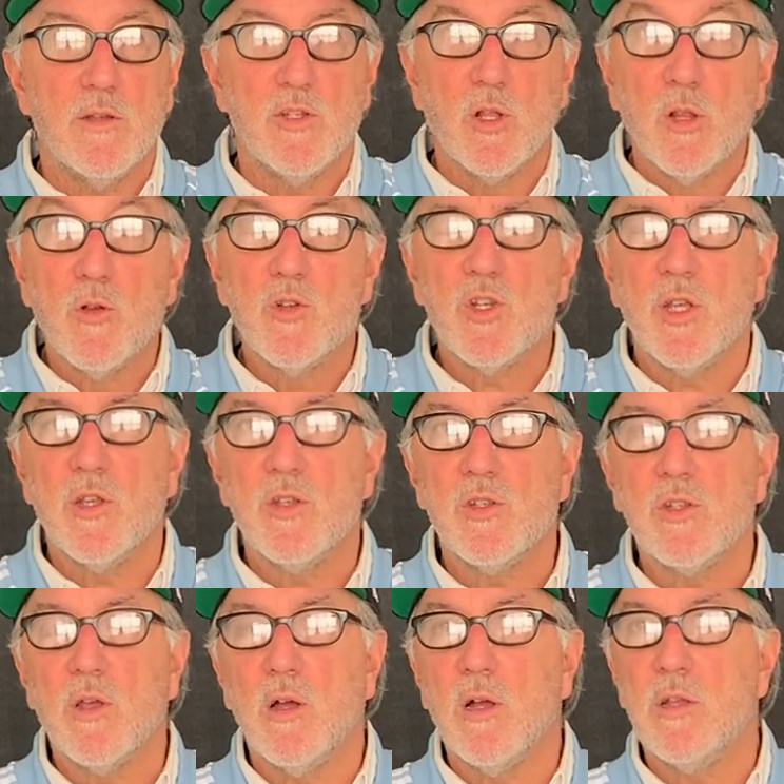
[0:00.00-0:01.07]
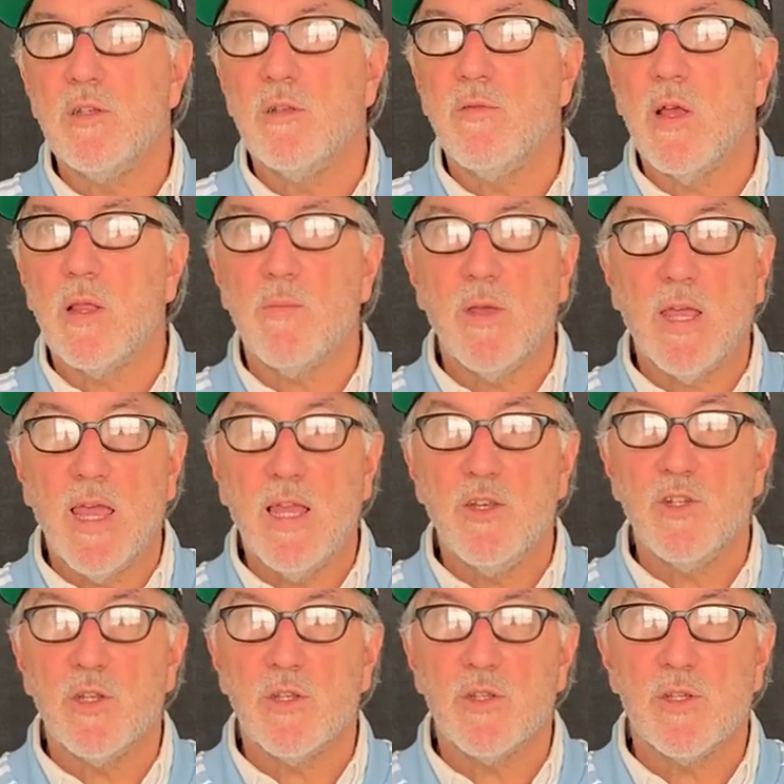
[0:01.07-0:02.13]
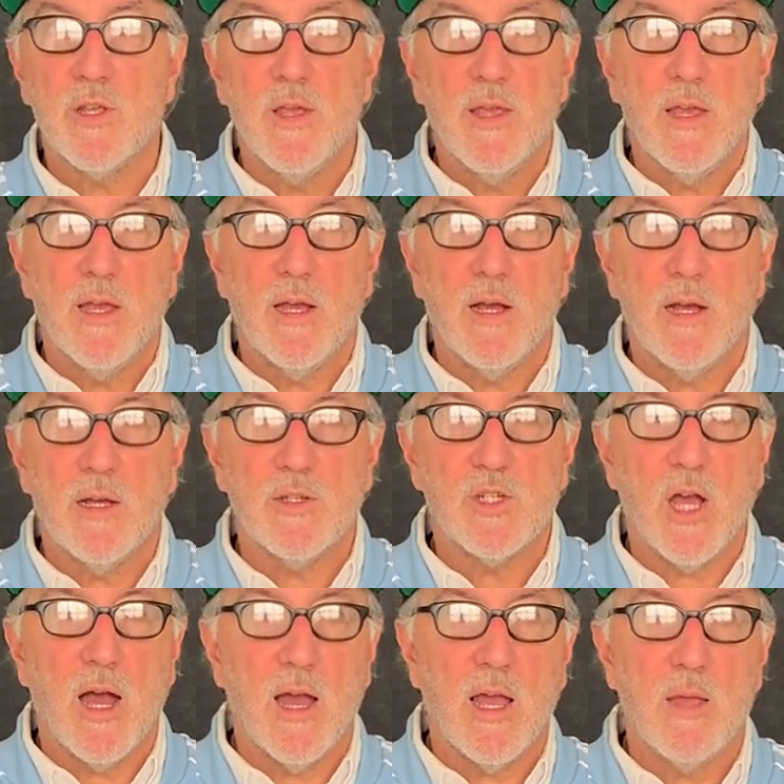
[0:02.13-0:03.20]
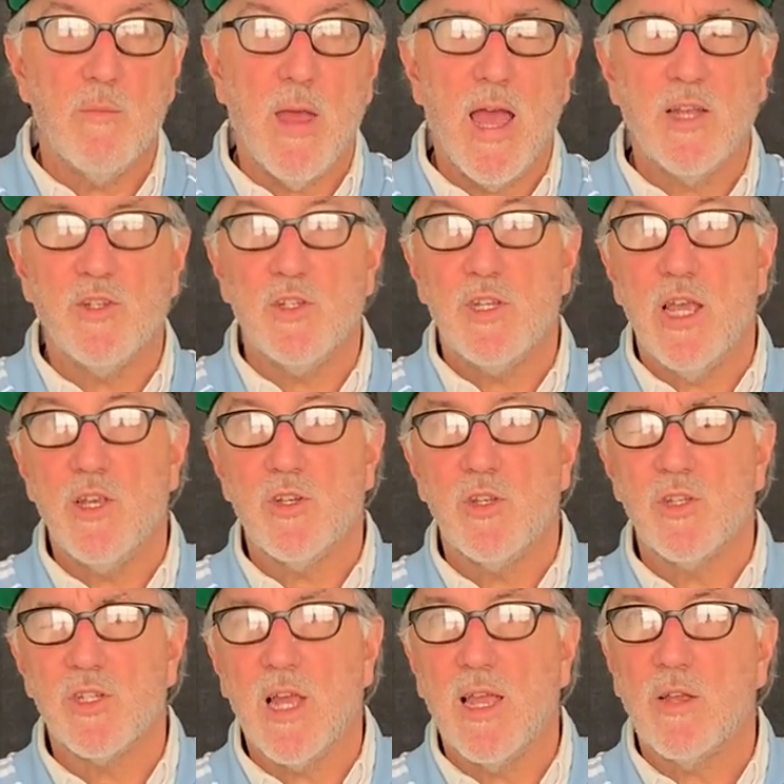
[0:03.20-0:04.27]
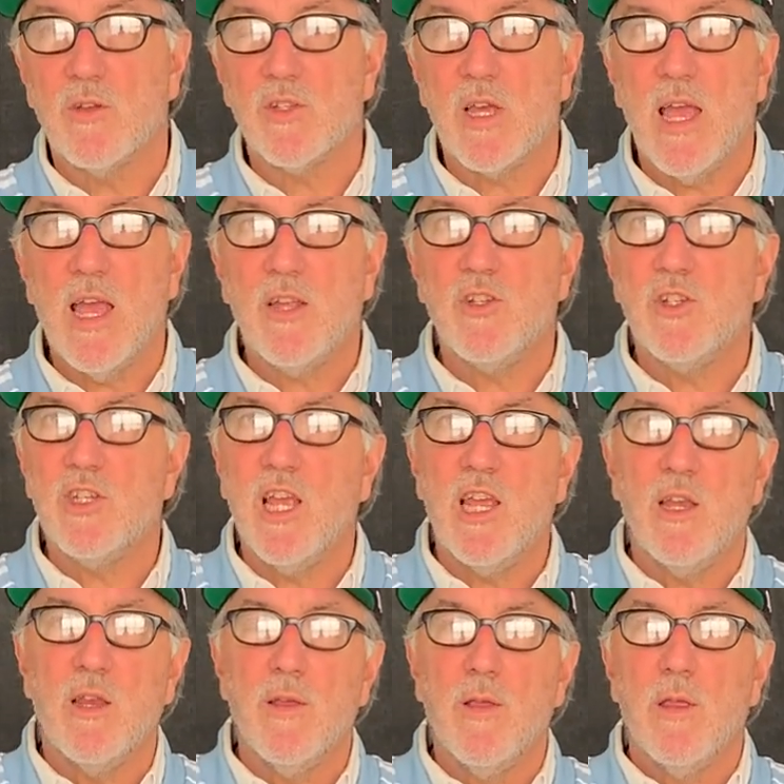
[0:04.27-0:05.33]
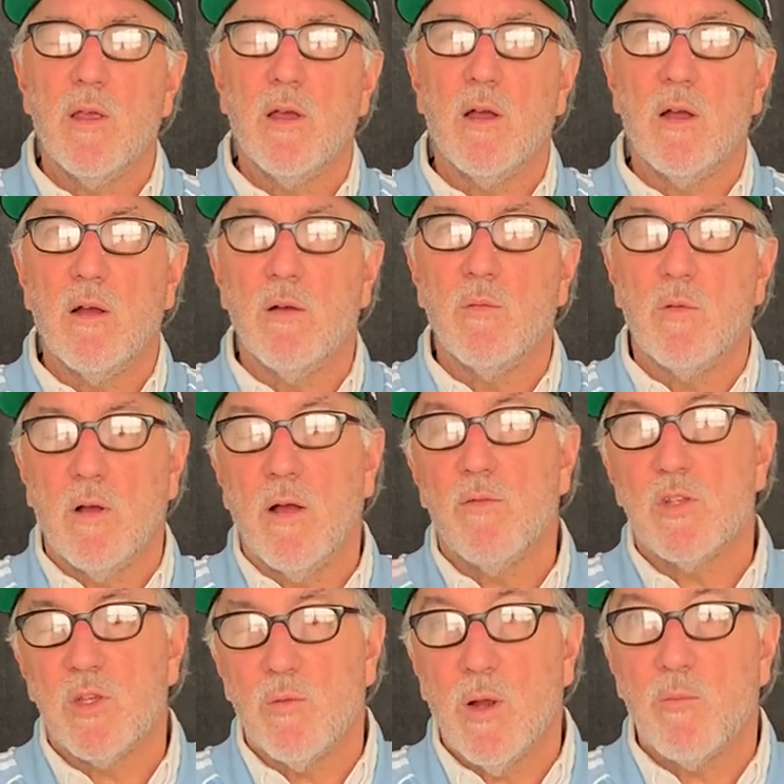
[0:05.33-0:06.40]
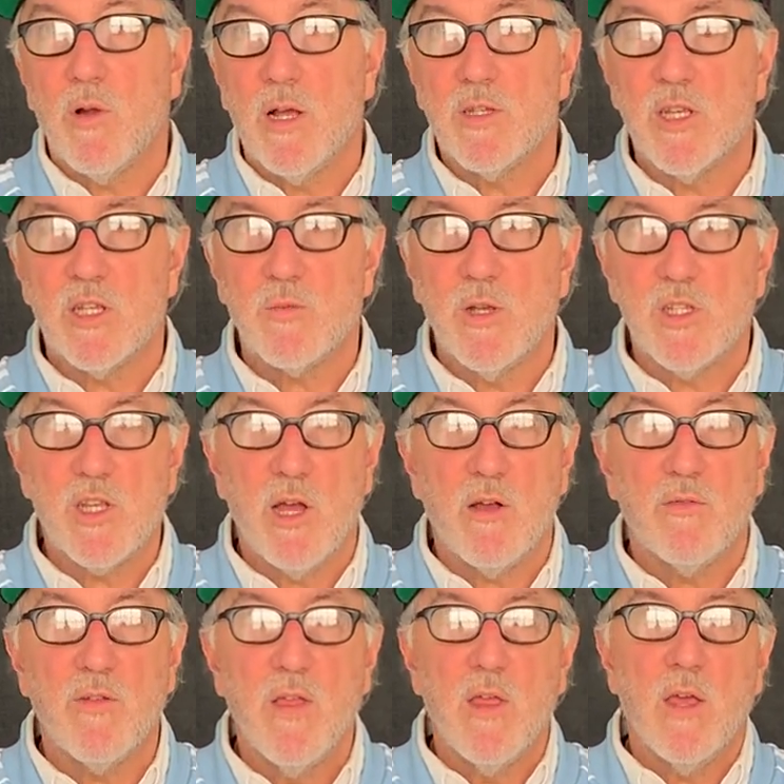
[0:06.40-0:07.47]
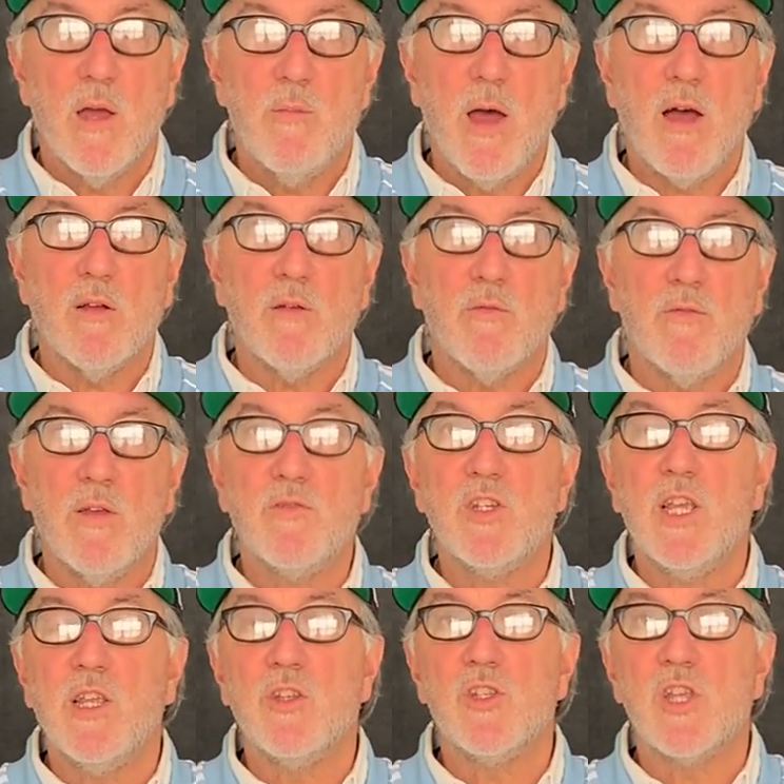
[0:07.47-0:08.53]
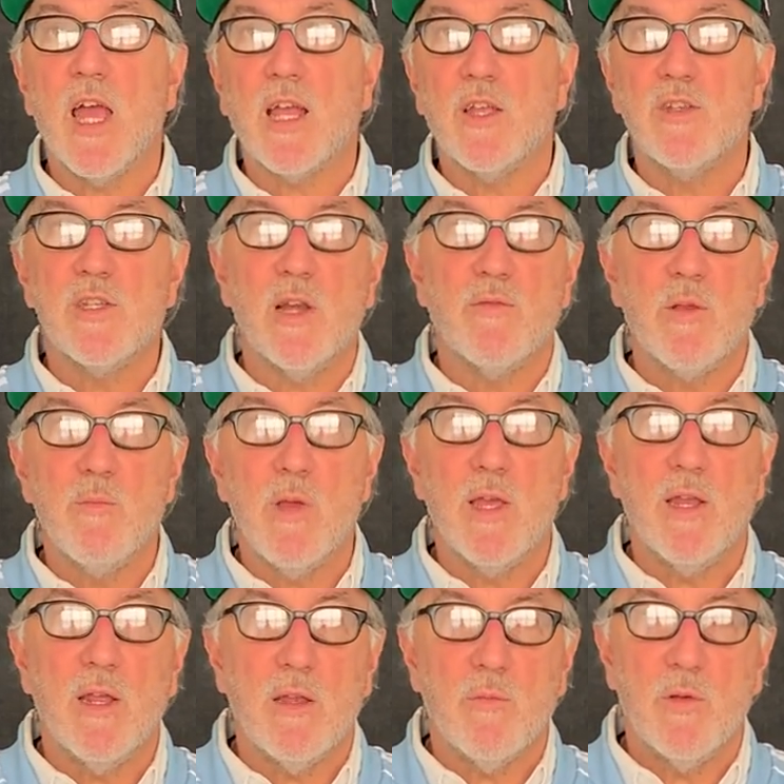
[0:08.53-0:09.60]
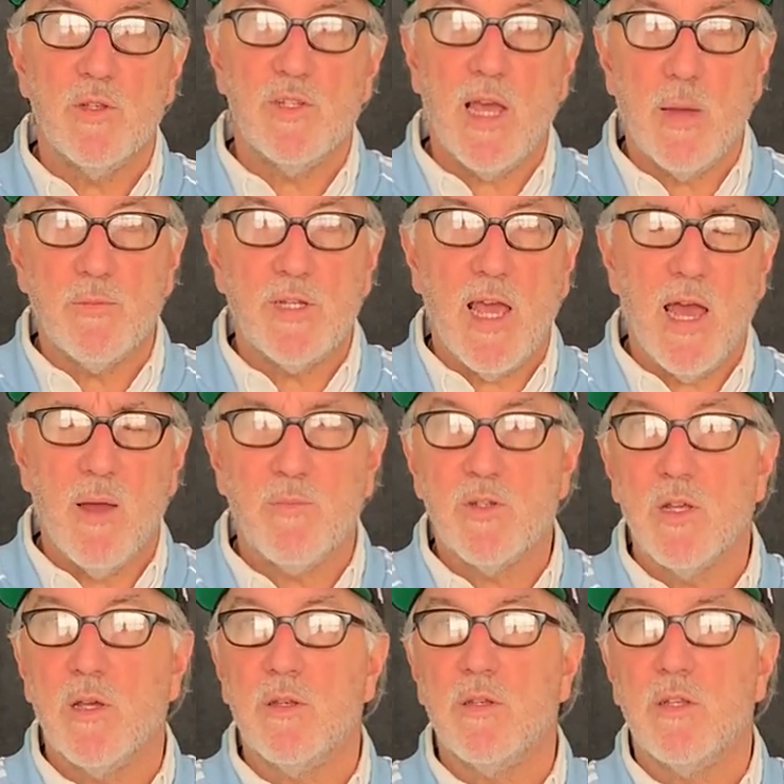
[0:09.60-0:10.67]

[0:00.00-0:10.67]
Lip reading: dilutions, developing agents, time agitation cycles. I agitate, obviously when I process myself, about 15 seconds every minute with tap tap to